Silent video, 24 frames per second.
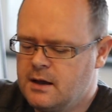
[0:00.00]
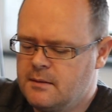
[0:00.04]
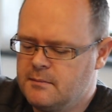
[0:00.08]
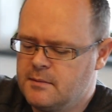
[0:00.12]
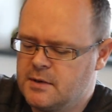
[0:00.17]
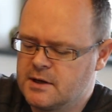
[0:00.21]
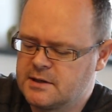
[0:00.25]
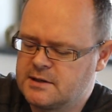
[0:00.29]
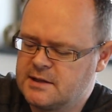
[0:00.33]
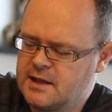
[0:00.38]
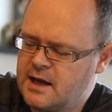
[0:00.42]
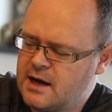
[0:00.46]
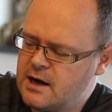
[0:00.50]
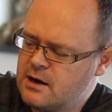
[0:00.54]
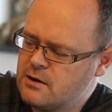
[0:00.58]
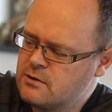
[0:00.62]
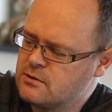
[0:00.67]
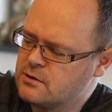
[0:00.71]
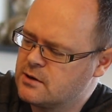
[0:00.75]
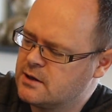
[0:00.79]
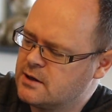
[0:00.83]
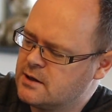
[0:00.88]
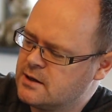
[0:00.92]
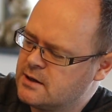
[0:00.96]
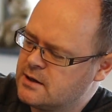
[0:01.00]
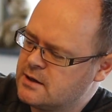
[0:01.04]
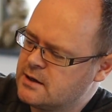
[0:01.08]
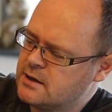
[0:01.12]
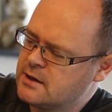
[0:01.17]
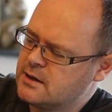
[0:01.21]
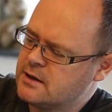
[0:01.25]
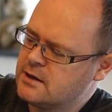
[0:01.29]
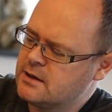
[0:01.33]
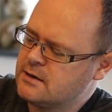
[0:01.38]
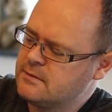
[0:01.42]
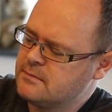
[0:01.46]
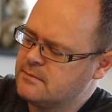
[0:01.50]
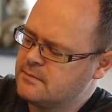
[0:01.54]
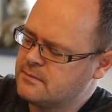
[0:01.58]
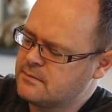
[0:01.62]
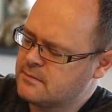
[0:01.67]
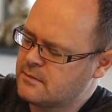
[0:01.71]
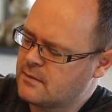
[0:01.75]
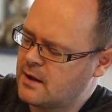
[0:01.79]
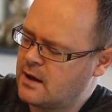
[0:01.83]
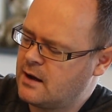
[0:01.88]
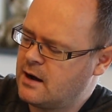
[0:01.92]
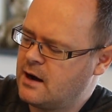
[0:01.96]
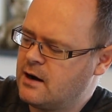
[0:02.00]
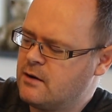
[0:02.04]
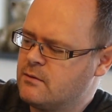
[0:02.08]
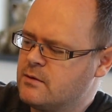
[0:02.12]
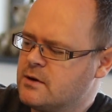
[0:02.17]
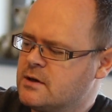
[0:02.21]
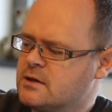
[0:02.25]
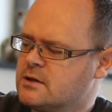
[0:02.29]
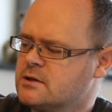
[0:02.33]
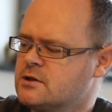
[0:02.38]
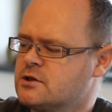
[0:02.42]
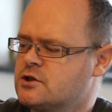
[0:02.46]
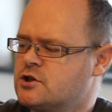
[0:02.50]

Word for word: But now I will